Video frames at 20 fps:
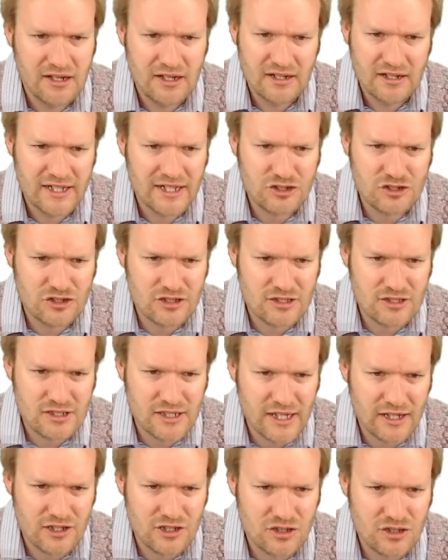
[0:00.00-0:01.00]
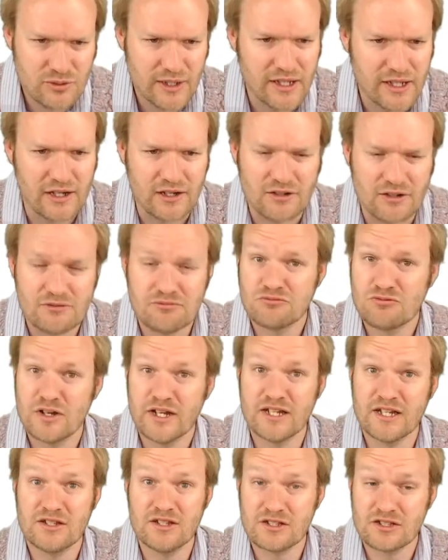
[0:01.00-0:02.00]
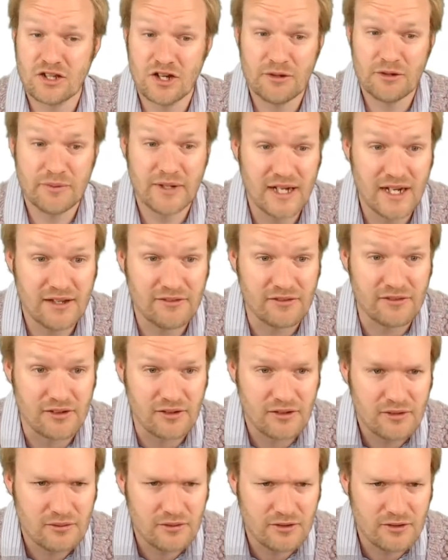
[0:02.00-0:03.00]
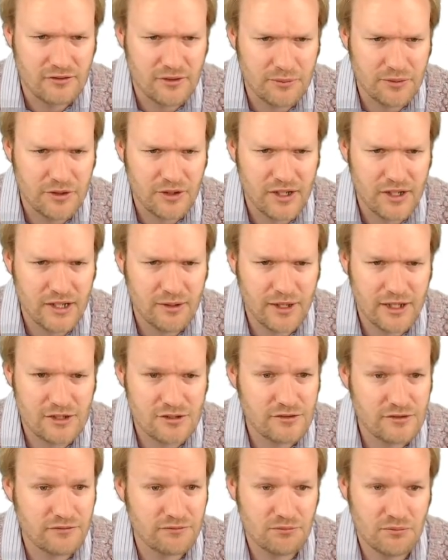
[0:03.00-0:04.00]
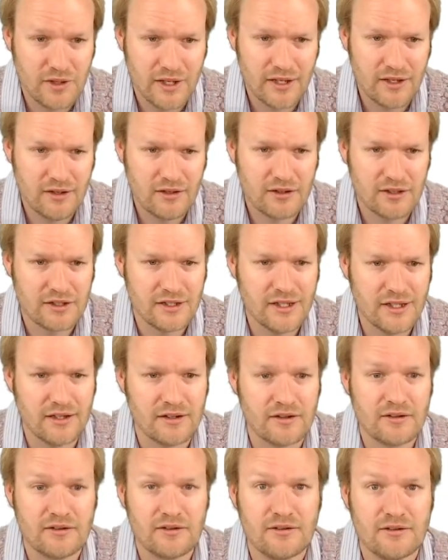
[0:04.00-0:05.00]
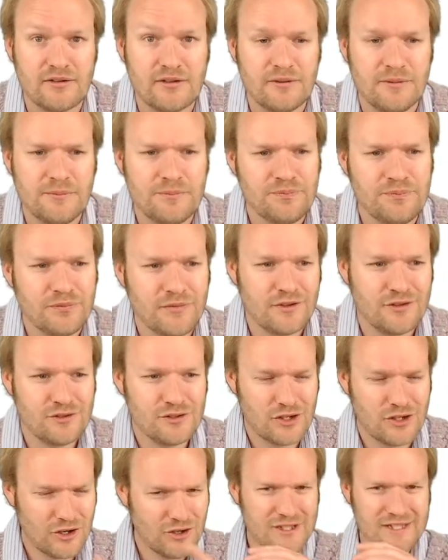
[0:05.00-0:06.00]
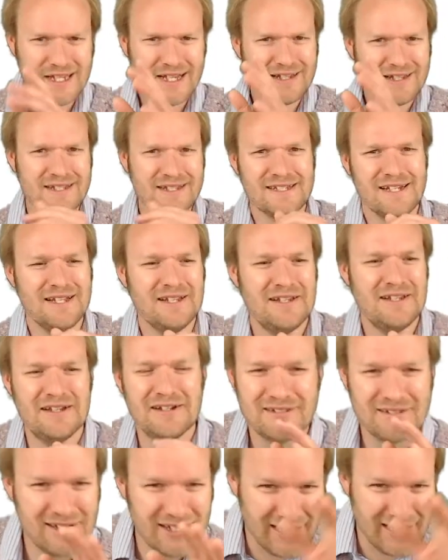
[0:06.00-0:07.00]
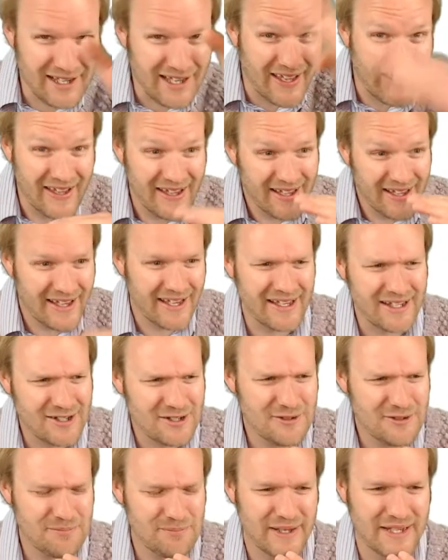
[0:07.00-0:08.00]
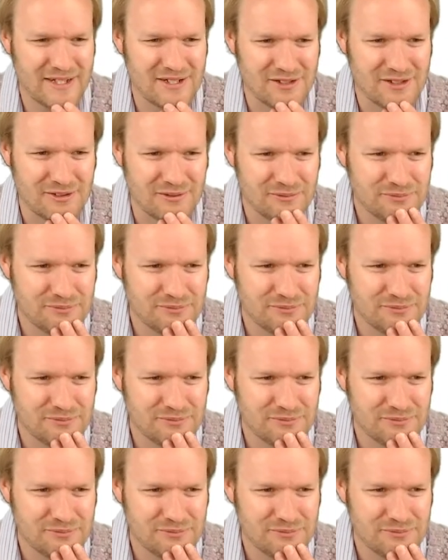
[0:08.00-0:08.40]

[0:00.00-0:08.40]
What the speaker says: Let's just take a swing at it. Is this going to be 11? Well, from 31 to... Hey, look at that. So it looks like there's another, like a hidden pattern.